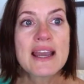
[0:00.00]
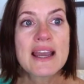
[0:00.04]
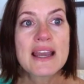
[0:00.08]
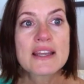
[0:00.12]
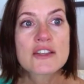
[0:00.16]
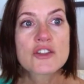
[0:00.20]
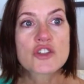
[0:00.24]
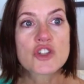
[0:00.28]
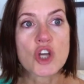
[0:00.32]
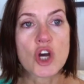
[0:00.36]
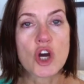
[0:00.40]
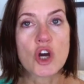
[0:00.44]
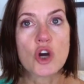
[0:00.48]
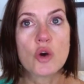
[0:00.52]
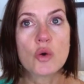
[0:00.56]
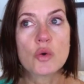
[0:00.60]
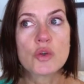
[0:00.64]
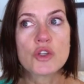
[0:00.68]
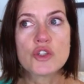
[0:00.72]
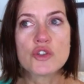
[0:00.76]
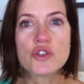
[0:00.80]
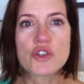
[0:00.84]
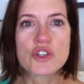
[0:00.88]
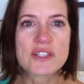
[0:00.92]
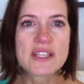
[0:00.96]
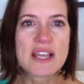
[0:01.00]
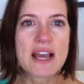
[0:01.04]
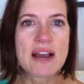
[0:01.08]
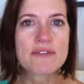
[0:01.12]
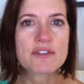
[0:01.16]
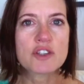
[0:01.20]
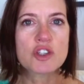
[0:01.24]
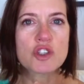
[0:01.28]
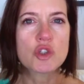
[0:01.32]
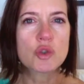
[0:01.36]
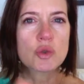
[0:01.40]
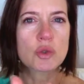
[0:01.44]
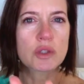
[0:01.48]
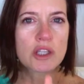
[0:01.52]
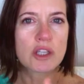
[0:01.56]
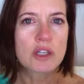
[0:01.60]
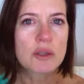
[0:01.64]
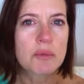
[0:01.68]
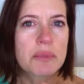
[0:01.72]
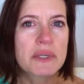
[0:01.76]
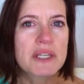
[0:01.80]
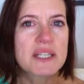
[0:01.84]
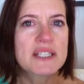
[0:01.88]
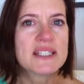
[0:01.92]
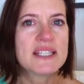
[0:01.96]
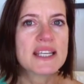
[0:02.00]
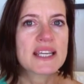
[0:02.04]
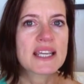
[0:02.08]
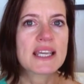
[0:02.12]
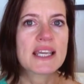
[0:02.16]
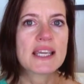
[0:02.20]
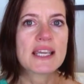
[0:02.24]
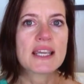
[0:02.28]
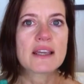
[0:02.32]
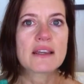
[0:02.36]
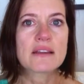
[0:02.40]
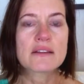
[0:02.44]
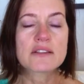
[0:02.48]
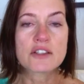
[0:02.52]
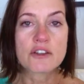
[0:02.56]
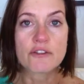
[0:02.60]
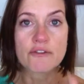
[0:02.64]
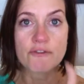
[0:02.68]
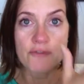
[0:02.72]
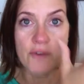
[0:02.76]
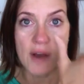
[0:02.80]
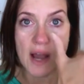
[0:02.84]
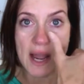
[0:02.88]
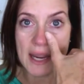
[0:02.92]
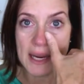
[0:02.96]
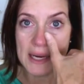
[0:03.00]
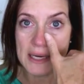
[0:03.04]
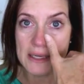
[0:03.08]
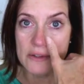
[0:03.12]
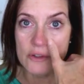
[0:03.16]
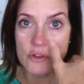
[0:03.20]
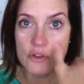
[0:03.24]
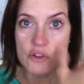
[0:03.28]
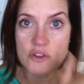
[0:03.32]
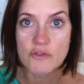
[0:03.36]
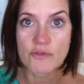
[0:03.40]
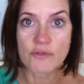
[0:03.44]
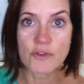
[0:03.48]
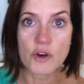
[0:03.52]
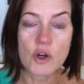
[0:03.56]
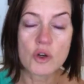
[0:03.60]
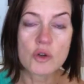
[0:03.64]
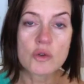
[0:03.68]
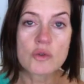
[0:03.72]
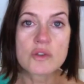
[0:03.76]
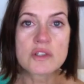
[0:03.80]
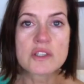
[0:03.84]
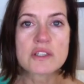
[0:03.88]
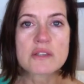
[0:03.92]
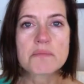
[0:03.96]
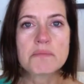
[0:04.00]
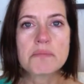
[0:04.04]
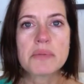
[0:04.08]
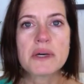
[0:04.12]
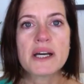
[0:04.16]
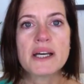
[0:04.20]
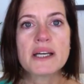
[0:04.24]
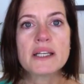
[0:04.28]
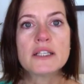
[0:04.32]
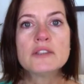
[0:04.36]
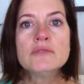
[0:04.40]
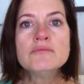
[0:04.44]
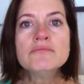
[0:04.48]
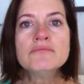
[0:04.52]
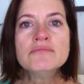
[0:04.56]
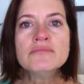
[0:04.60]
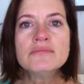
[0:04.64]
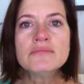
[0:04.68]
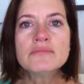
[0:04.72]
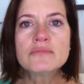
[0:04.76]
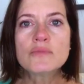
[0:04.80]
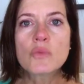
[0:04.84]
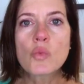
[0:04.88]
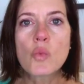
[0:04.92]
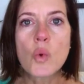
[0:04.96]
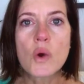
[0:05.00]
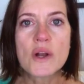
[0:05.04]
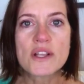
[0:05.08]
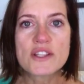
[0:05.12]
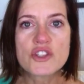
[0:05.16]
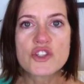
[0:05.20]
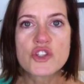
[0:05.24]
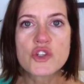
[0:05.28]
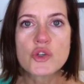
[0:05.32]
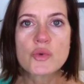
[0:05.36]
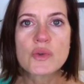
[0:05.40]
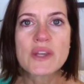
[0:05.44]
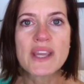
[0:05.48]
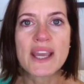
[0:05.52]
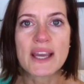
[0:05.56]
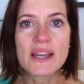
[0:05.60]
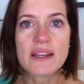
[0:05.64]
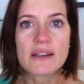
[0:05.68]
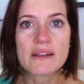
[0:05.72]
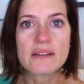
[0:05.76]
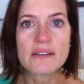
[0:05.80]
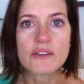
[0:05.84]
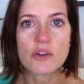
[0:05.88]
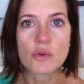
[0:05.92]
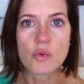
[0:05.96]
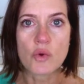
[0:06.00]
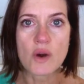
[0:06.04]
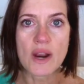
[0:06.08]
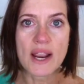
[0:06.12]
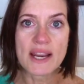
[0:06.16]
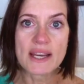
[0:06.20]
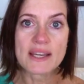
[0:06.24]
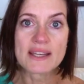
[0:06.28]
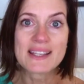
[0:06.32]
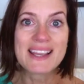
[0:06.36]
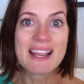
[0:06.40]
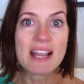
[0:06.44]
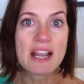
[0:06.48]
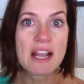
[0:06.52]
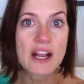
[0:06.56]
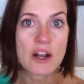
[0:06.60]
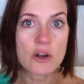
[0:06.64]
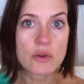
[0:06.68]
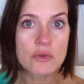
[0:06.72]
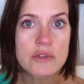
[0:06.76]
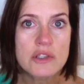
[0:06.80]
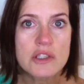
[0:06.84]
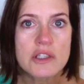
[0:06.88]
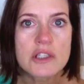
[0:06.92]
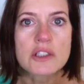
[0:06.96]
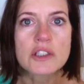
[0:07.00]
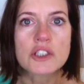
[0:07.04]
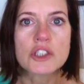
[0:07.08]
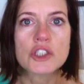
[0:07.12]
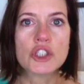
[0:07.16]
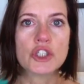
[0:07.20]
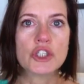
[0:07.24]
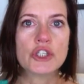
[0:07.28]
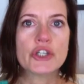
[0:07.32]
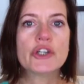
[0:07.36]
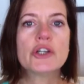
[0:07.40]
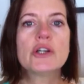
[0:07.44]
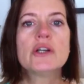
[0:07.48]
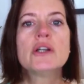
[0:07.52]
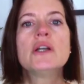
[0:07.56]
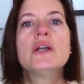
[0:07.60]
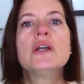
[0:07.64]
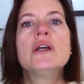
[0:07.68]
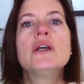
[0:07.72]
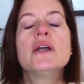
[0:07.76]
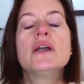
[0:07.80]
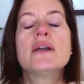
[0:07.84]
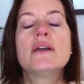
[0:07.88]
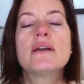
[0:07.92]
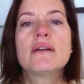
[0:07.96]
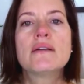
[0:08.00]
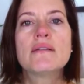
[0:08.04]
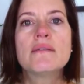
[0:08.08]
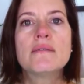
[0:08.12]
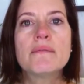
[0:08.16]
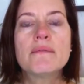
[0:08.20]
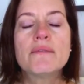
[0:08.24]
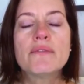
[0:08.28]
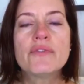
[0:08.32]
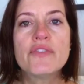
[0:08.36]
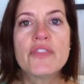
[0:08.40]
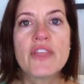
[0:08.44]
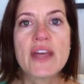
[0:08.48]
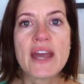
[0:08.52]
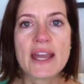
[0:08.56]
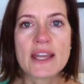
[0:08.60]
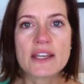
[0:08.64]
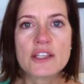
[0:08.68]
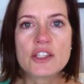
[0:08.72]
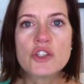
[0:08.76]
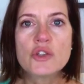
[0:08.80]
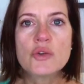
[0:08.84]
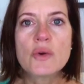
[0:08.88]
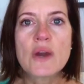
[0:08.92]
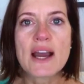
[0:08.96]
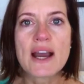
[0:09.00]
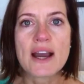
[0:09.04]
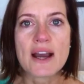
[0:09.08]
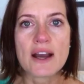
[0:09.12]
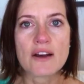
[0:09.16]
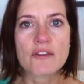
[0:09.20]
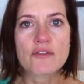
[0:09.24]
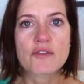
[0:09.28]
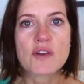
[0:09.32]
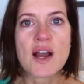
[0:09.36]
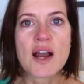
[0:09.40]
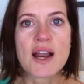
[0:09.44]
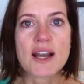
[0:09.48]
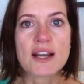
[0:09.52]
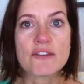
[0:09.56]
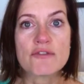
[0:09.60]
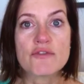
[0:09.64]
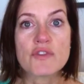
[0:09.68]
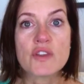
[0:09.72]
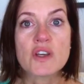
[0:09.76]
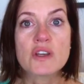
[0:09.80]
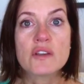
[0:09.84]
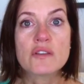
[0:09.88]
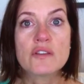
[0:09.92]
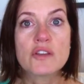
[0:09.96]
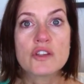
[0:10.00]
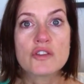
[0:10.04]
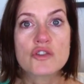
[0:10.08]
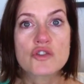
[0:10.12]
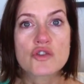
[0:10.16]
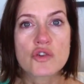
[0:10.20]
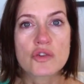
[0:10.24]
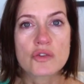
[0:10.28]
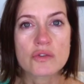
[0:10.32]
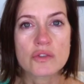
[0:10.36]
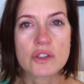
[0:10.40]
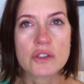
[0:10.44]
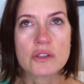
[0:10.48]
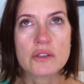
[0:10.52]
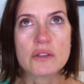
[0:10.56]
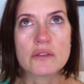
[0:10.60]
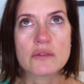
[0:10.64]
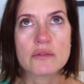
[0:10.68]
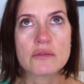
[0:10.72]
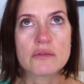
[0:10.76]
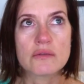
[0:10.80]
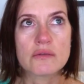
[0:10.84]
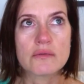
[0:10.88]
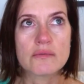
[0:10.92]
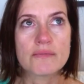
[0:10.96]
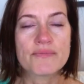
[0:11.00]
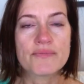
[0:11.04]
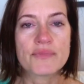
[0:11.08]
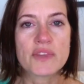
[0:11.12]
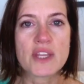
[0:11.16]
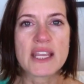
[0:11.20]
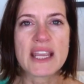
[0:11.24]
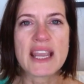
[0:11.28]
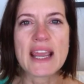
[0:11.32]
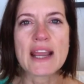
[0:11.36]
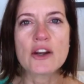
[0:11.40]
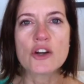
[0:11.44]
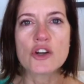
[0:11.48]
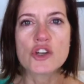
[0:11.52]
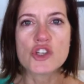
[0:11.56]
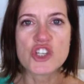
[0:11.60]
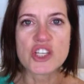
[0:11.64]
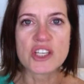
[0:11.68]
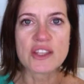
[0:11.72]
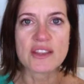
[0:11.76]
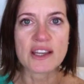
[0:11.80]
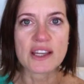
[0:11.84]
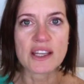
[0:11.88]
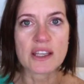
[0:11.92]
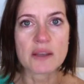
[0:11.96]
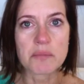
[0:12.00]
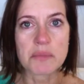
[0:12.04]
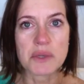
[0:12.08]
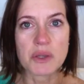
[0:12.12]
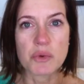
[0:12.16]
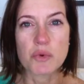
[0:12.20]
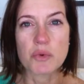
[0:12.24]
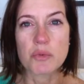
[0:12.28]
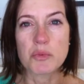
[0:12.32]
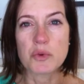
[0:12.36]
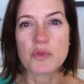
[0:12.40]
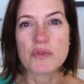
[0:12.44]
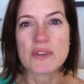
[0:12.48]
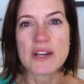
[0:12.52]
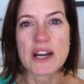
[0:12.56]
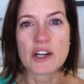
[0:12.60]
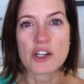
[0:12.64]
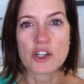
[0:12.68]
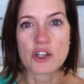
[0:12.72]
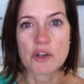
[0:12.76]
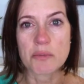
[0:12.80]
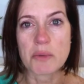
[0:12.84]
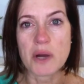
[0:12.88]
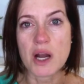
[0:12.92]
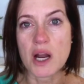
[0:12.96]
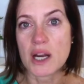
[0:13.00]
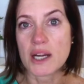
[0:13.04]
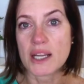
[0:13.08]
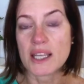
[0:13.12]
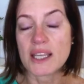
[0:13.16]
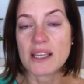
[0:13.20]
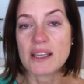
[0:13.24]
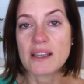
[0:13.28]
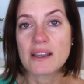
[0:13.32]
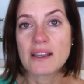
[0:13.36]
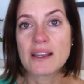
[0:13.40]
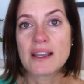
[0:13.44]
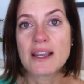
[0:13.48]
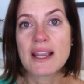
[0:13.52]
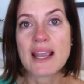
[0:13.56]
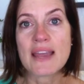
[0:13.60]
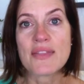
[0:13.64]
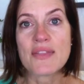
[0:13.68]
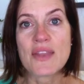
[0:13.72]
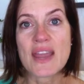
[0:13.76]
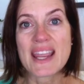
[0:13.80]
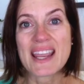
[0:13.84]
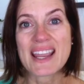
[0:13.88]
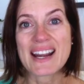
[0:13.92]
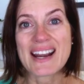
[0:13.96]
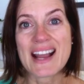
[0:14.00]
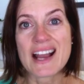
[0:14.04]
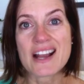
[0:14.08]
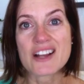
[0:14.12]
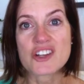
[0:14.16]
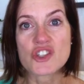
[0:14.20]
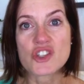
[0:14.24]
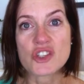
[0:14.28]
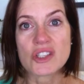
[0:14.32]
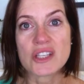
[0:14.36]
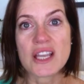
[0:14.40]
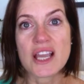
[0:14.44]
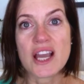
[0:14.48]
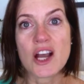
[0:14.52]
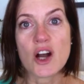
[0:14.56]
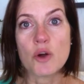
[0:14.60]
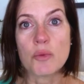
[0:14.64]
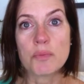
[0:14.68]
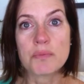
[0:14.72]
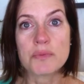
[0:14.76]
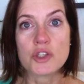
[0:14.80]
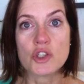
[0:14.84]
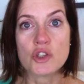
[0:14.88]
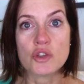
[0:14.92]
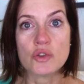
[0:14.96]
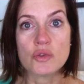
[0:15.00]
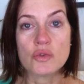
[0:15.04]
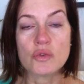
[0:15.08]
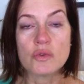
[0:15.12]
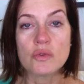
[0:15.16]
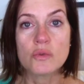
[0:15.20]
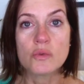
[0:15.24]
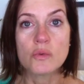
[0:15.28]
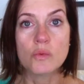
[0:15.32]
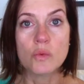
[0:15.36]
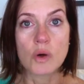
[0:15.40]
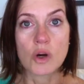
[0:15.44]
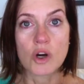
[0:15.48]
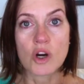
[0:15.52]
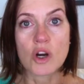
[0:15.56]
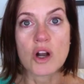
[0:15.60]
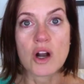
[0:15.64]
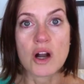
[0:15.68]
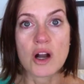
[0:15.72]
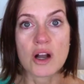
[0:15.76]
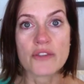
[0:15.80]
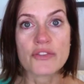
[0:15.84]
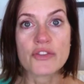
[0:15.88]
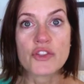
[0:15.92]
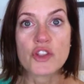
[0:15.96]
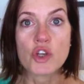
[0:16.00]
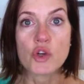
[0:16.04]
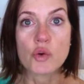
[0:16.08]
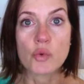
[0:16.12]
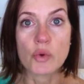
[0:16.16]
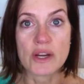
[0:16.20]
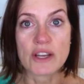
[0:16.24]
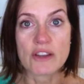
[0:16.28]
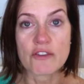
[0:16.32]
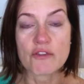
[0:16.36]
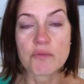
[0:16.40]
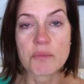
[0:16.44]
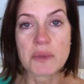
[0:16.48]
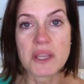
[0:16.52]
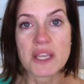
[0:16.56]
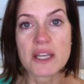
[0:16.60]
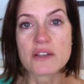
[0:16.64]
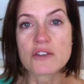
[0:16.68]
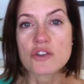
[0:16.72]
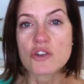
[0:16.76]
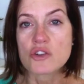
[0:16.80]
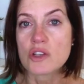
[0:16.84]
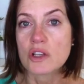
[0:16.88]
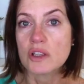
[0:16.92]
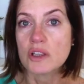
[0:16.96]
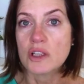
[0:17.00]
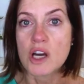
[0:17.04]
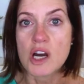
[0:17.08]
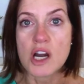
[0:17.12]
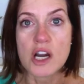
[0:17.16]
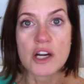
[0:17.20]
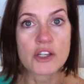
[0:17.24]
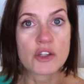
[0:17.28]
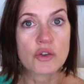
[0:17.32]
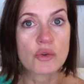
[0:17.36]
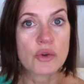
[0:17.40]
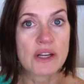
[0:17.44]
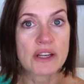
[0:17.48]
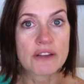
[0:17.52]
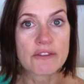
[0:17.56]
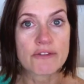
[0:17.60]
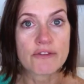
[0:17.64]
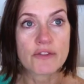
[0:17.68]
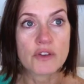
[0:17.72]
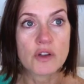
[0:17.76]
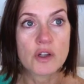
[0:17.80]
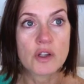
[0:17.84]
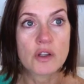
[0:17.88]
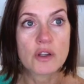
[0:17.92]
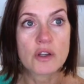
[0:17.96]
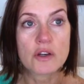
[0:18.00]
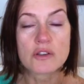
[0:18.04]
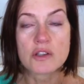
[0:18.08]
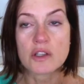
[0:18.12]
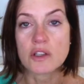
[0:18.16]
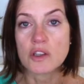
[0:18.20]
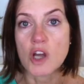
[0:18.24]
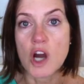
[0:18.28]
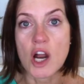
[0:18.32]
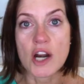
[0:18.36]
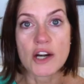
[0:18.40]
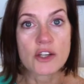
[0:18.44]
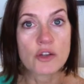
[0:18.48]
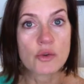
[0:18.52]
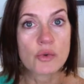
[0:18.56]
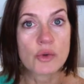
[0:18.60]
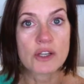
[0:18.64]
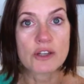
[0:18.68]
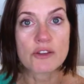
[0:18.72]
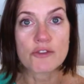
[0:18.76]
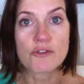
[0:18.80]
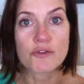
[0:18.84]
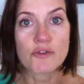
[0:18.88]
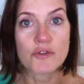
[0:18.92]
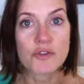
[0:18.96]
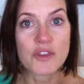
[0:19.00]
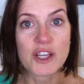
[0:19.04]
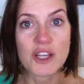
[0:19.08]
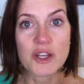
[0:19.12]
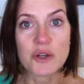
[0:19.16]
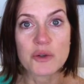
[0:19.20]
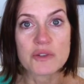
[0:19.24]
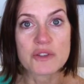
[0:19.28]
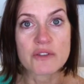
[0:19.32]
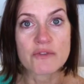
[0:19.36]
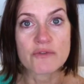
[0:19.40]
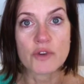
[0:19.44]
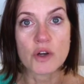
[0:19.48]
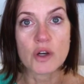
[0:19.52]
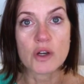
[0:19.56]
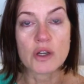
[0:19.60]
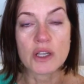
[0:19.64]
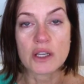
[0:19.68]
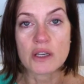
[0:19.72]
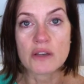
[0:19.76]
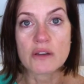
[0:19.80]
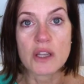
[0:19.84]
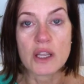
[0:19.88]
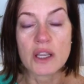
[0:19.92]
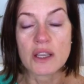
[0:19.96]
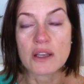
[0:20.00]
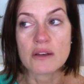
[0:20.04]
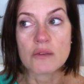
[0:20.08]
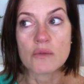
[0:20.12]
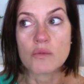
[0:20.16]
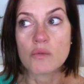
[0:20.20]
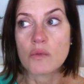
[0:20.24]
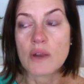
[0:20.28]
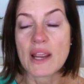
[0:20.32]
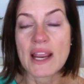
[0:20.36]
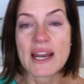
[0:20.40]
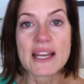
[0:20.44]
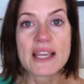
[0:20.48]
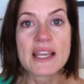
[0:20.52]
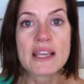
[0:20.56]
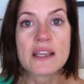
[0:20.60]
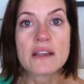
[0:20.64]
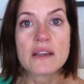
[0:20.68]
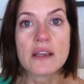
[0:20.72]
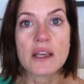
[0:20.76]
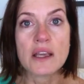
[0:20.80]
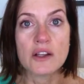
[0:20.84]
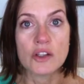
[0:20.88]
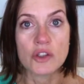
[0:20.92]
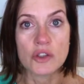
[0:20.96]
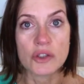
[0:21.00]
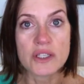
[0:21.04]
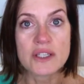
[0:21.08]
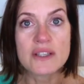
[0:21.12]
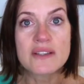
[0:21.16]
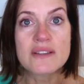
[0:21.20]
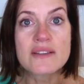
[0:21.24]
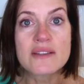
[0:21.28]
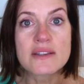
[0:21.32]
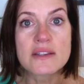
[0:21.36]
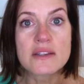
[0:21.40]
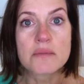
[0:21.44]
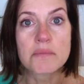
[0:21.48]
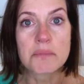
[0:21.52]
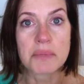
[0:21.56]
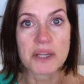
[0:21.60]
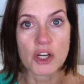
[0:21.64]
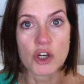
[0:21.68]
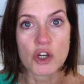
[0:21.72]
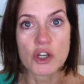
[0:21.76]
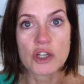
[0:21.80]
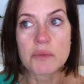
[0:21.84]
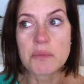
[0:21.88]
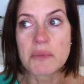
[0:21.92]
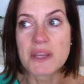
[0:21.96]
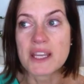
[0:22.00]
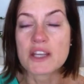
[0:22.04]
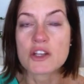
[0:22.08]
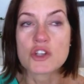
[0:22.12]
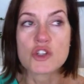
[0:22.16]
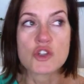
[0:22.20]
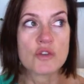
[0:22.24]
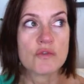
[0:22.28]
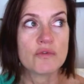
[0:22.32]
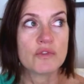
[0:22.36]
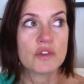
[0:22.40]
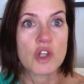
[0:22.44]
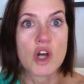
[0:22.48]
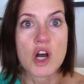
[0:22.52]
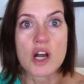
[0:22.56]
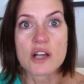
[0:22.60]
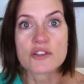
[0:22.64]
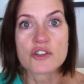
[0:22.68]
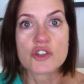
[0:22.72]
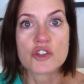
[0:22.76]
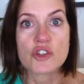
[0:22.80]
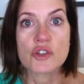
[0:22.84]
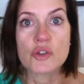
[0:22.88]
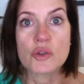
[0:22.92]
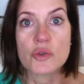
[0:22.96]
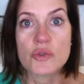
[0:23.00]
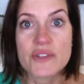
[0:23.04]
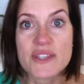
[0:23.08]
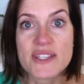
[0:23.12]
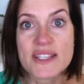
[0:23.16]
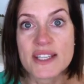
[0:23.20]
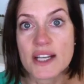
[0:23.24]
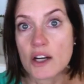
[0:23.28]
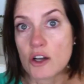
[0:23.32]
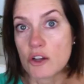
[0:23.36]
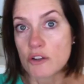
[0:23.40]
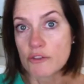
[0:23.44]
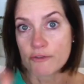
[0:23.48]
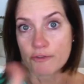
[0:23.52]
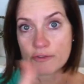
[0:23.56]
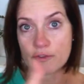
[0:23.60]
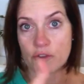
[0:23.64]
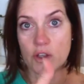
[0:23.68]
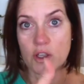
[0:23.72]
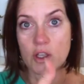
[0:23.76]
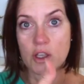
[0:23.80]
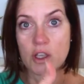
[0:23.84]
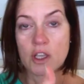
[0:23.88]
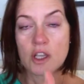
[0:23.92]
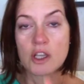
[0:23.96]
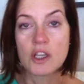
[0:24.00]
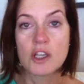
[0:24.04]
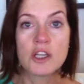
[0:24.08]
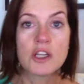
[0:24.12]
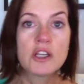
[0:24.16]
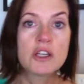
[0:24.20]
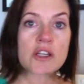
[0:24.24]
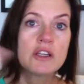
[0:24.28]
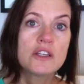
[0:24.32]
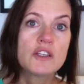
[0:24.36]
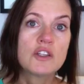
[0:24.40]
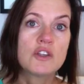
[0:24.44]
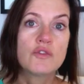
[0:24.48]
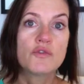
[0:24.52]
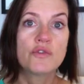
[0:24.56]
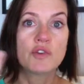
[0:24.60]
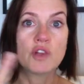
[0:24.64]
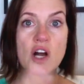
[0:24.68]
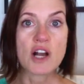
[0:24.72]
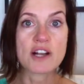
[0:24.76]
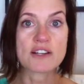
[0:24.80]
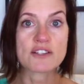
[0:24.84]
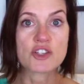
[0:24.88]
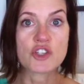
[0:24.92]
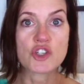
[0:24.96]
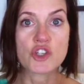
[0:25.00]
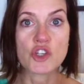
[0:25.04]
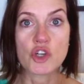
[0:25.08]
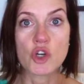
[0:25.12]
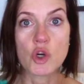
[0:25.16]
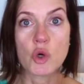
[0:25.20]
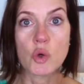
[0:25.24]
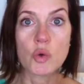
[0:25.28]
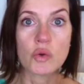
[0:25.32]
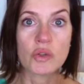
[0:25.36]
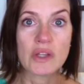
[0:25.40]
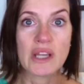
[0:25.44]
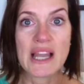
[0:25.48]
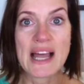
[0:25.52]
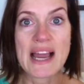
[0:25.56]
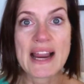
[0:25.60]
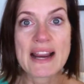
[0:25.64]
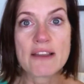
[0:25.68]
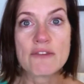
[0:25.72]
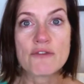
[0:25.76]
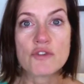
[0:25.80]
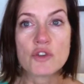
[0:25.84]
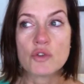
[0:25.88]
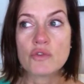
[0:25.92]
So you just have to do a little bit of digging to find those folks, but once you get the right counselor, then you have kind of the energy that can be removed out of your body, and they can actually help you work on the grief, because there's a lot of grief. There's a lot of grief that goes in any illness, period, because you've lost your old self. You've lost your old life.